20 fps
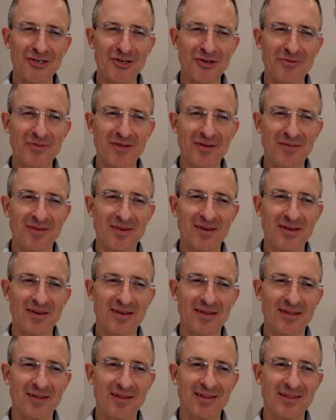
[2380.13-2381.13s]
you know the,
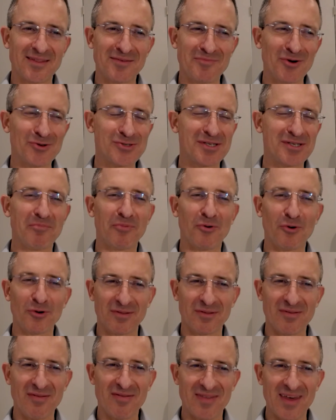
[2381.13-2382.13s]
the the most
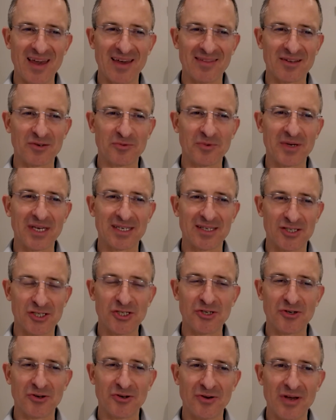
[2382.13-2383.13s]
important thing that we
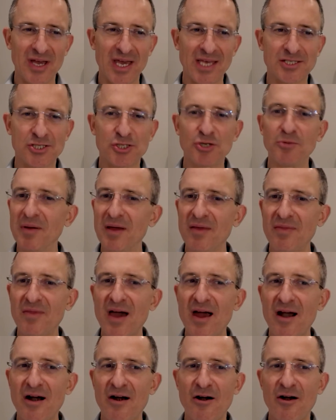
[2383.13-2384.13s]
can do is to be
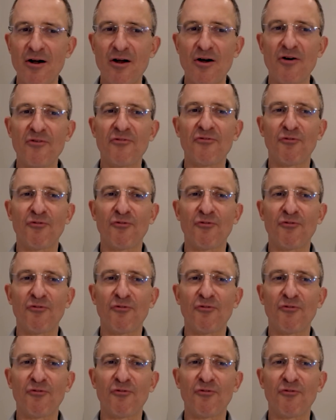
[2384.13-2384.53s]
there